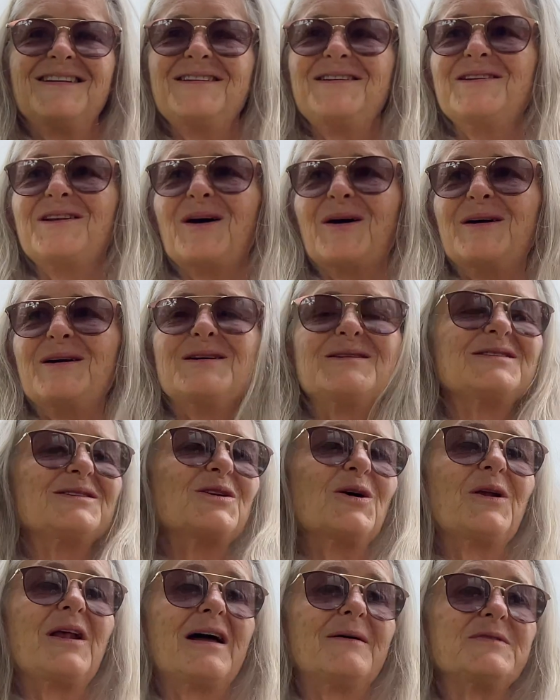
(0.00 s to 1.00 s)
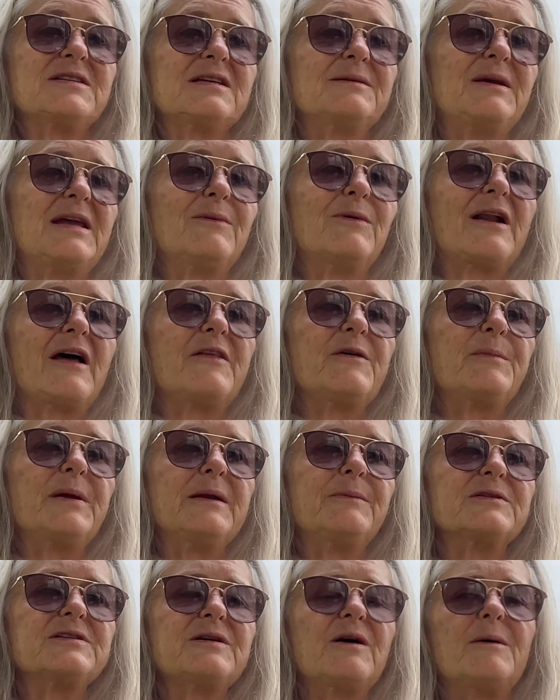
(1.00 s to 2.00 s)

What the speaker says: it's not up to me what other people do.